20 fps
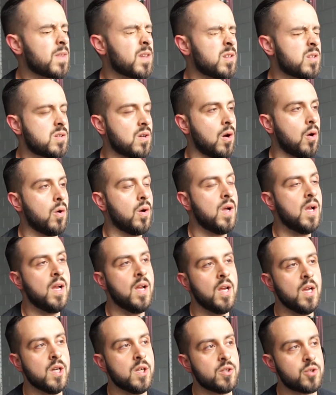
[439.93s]
So
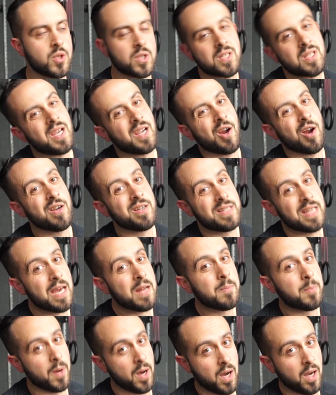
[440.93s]
just like our
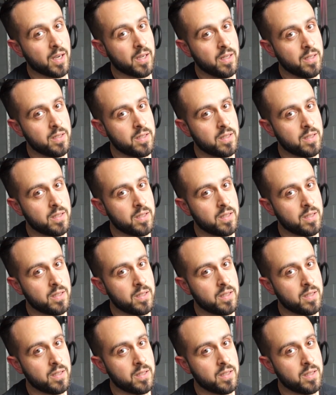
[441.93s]
dead bug,